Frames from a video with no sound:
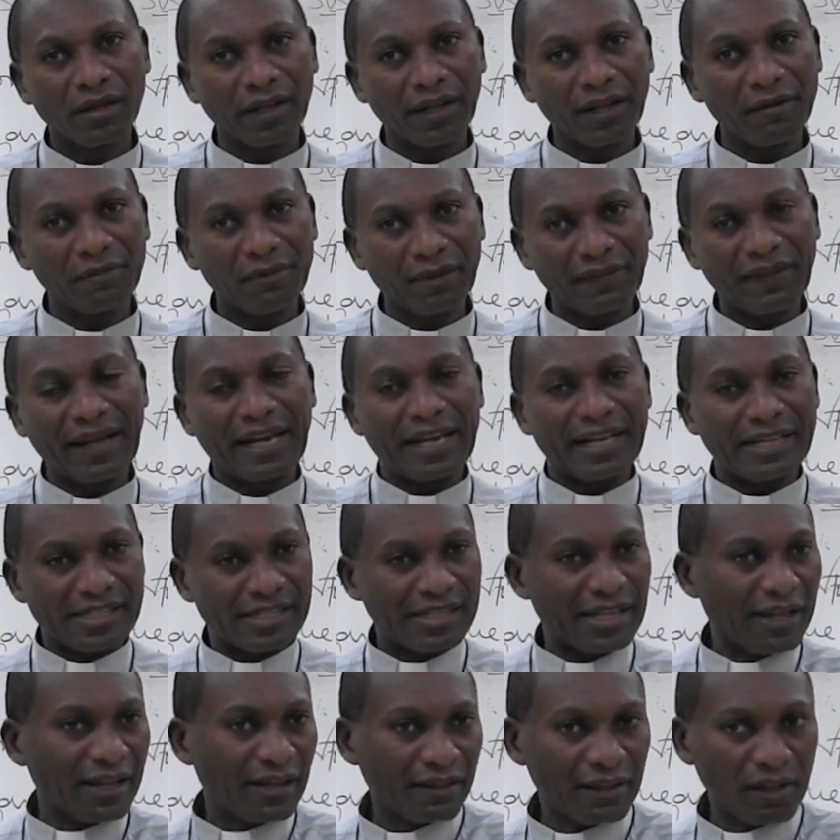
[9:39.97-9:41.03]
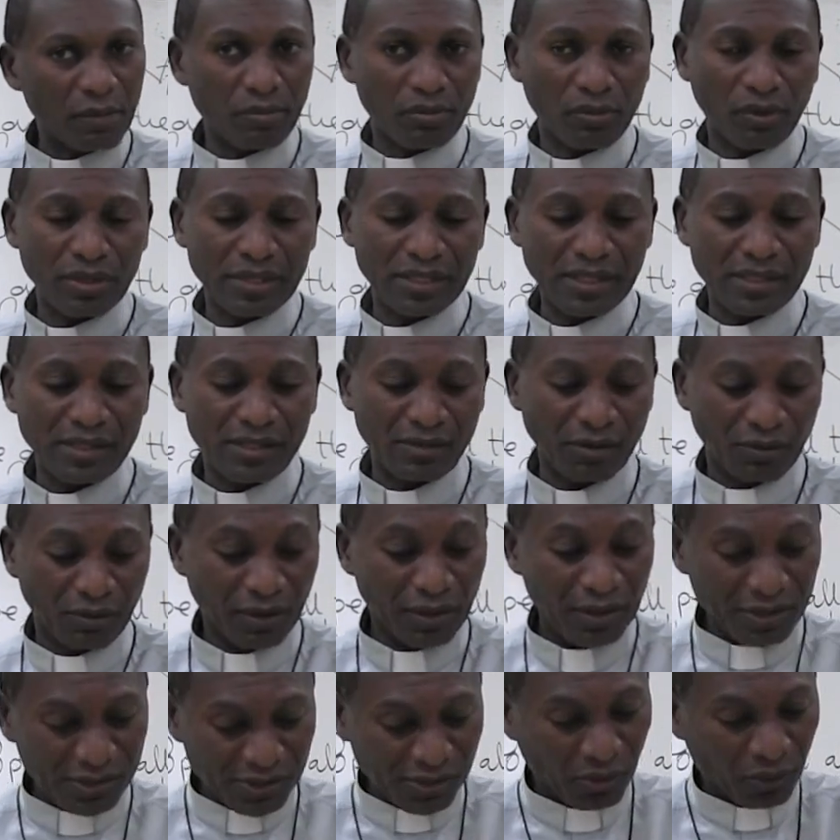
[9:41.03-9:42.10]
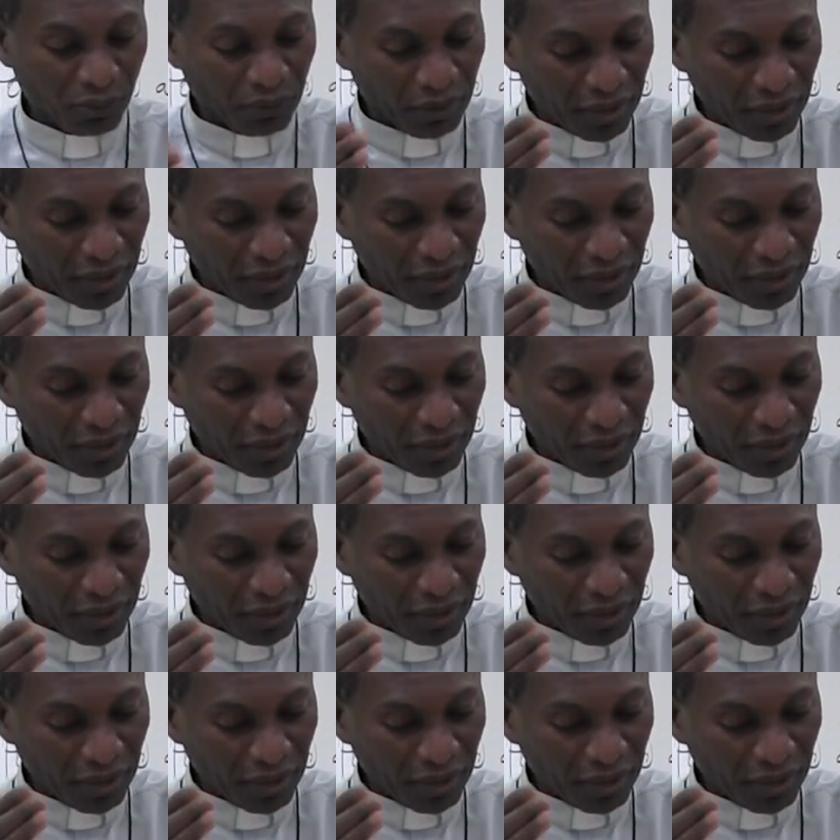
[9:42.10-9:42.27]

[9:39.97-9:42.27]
Okay, but that is the process. So